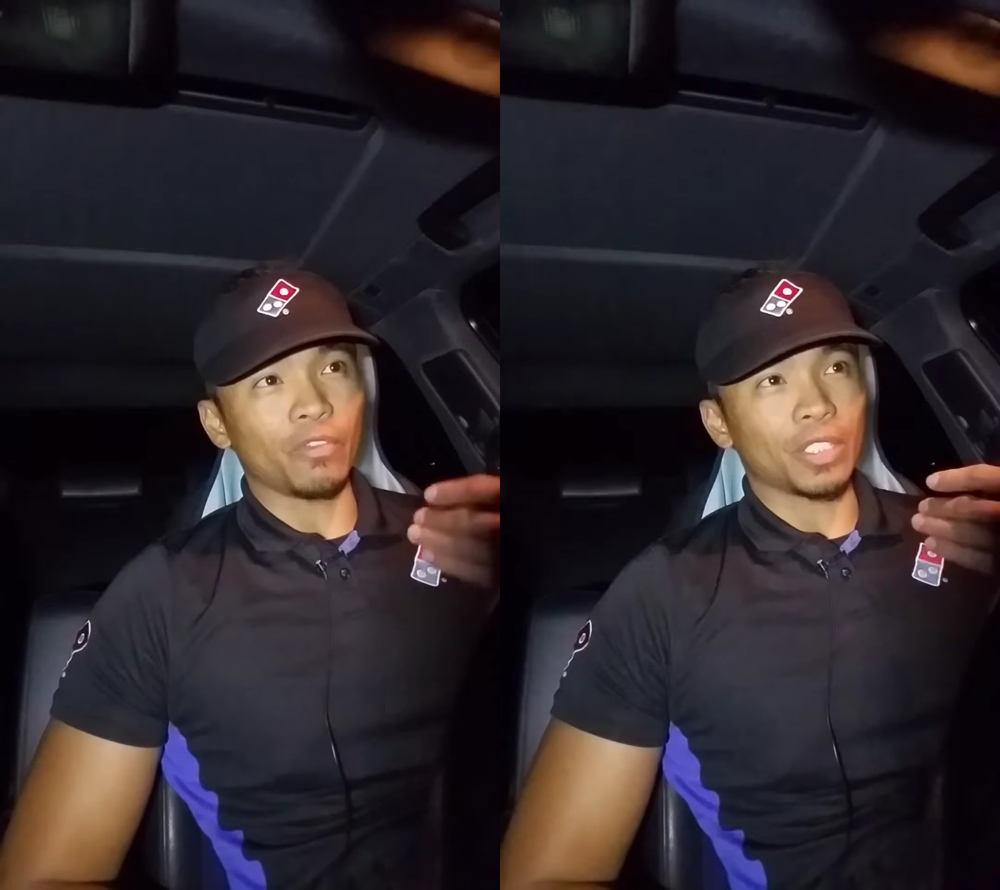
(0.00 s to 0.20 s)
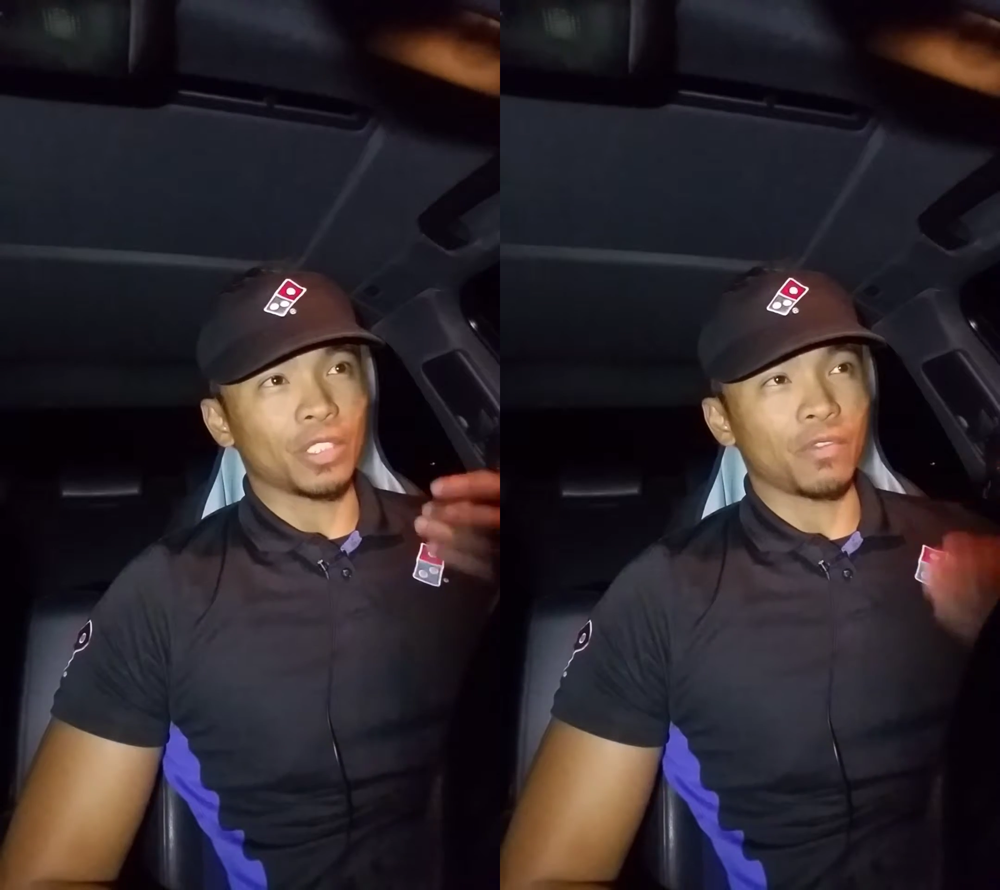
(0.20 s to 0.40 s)

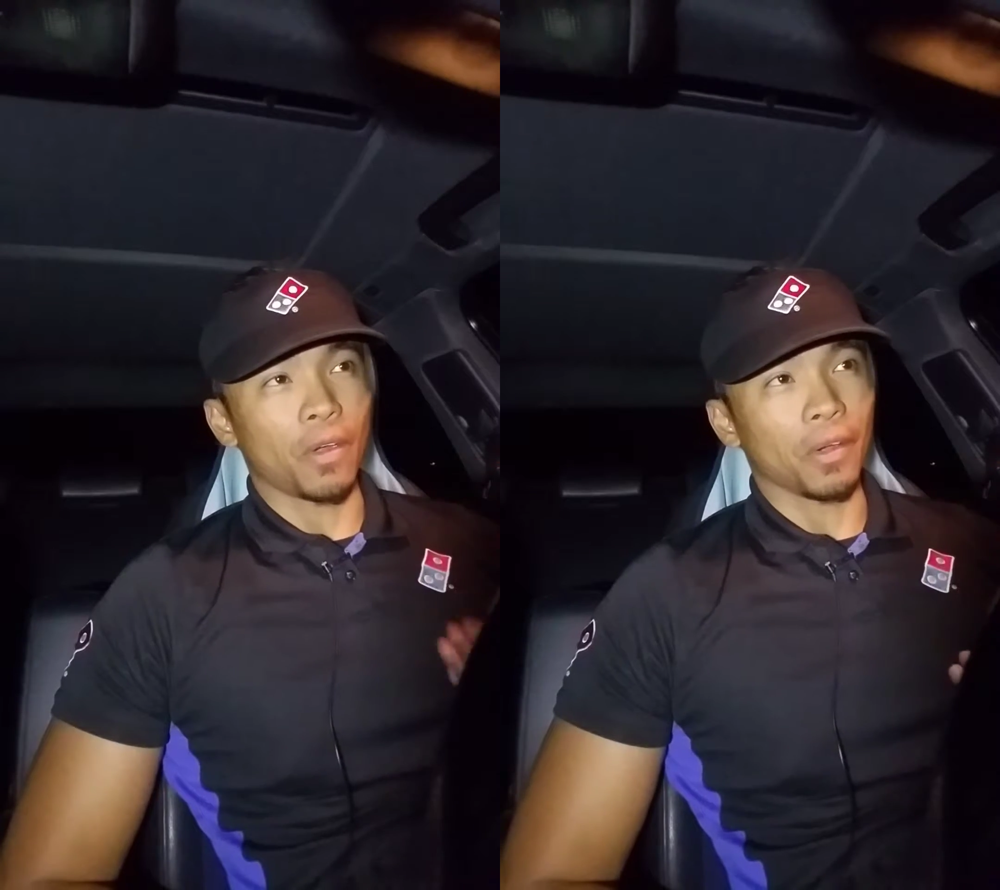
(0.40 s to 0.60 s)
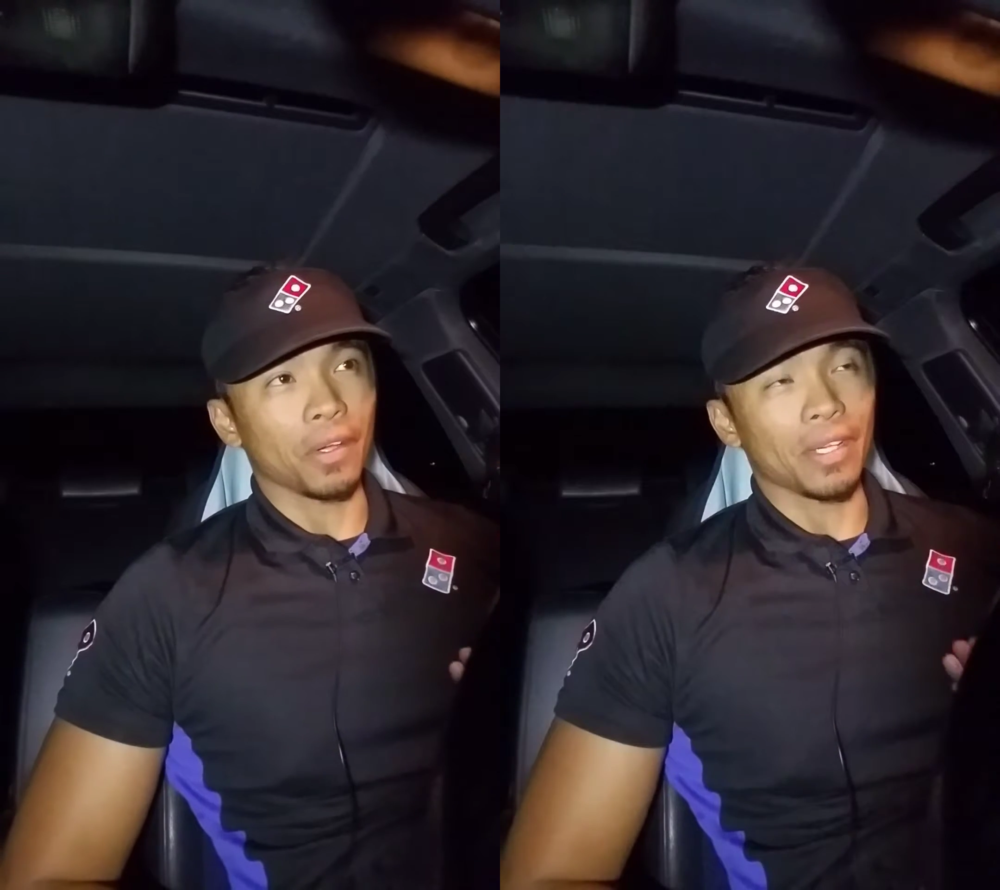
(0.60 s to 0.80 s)
as
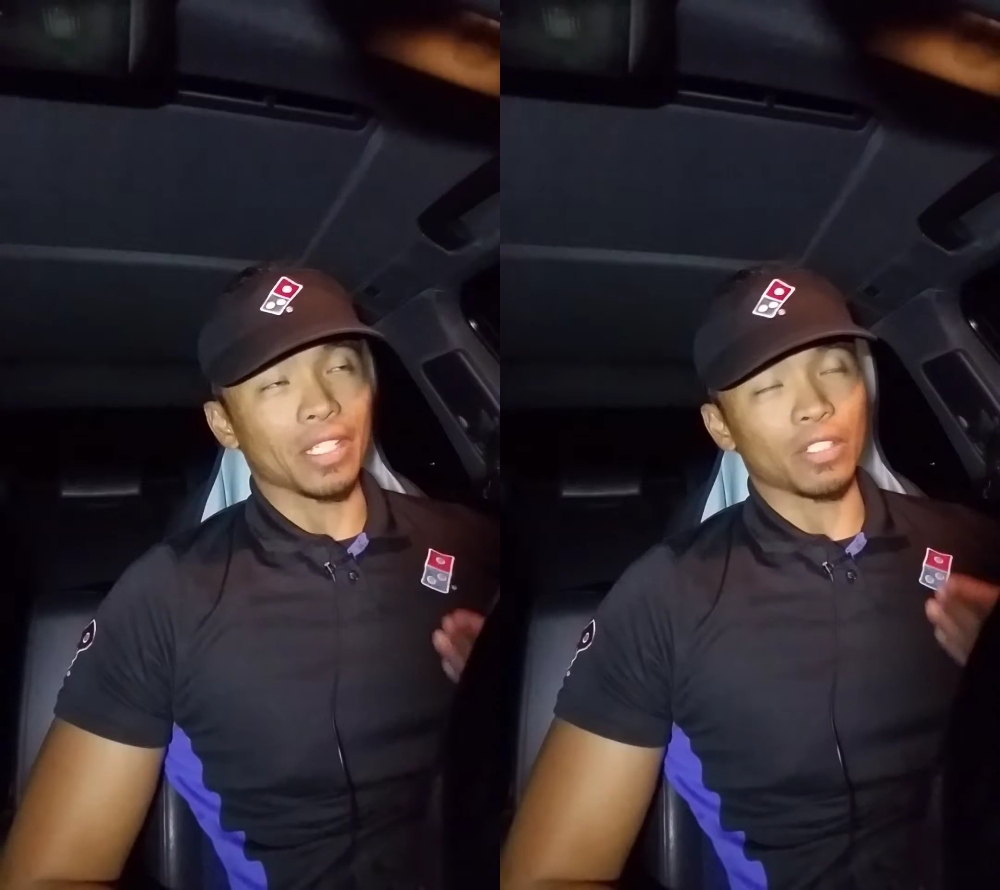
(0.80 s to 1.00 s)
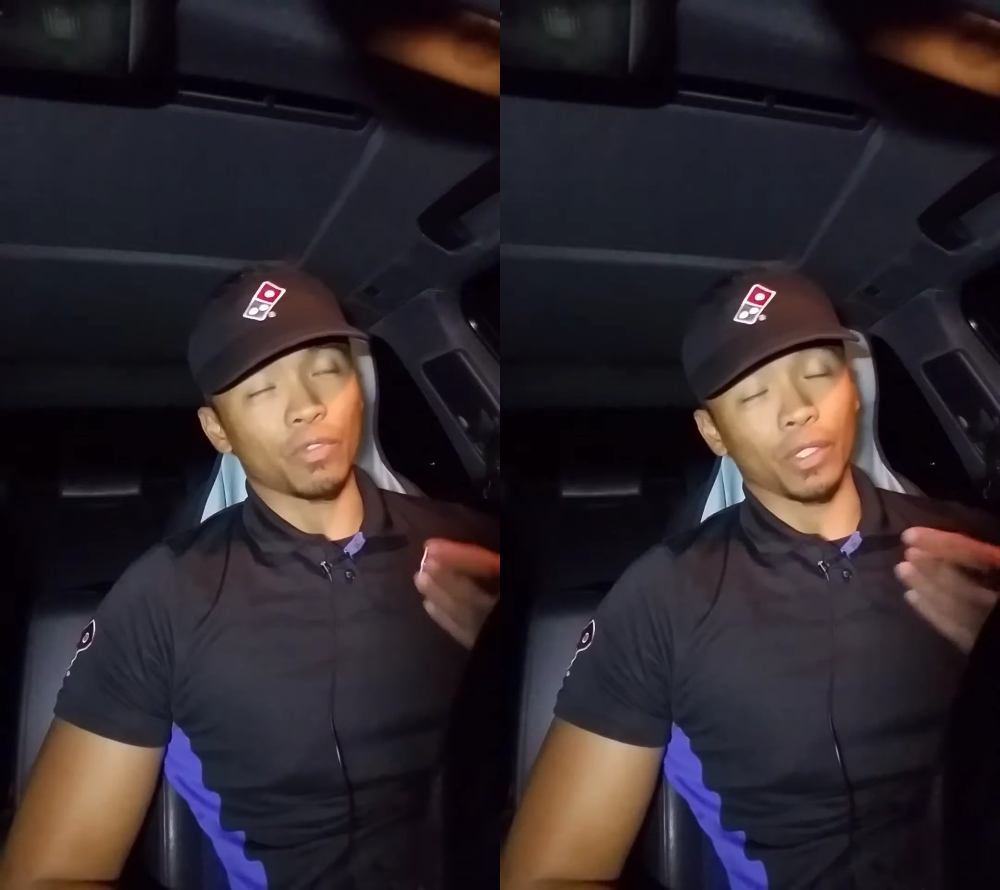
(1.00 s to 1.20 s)
far
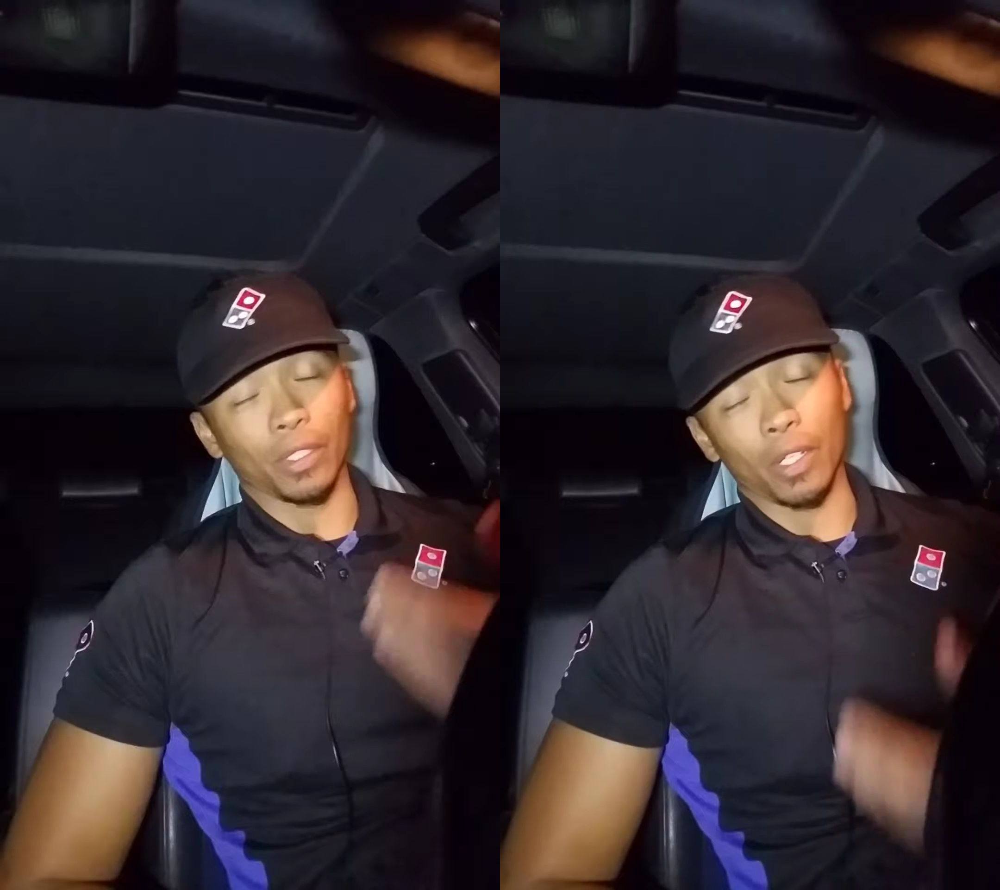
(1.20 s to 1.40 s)
as for the